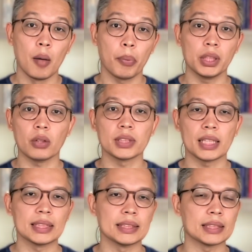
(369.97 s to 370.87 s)
in the
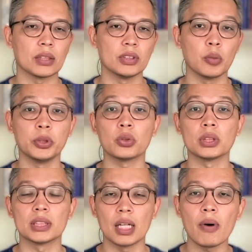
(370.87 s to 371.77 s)
esophagus can
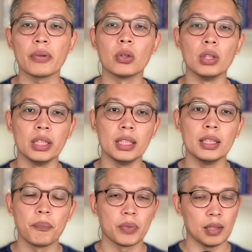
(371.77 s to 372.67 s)
cause a feeling of
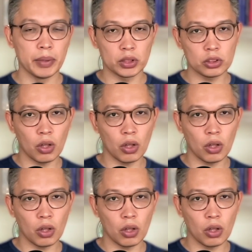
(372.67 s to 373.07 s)
obstruction